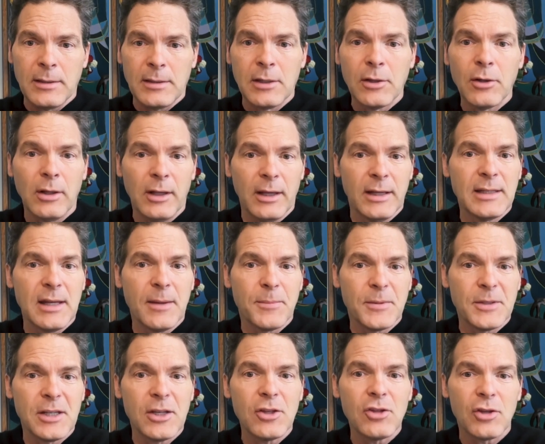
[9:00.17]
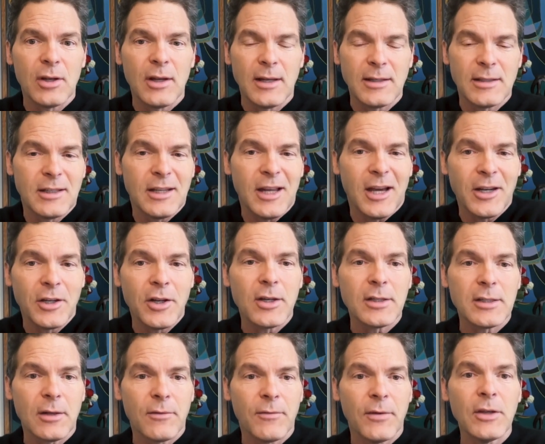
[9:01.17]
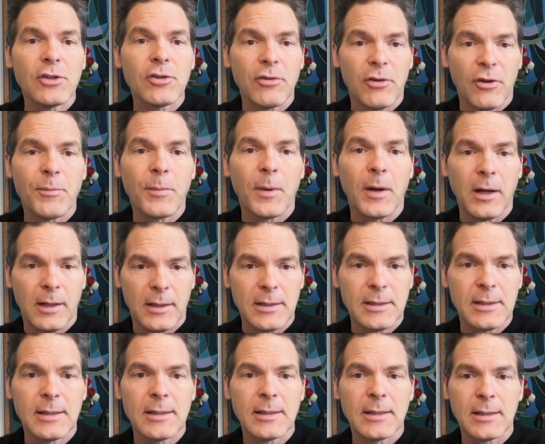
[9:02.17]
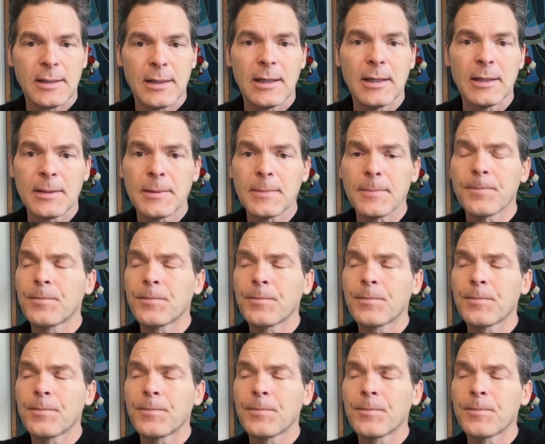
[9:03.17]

synuclein deposition as a diagnostic feature of Parkinson's disease.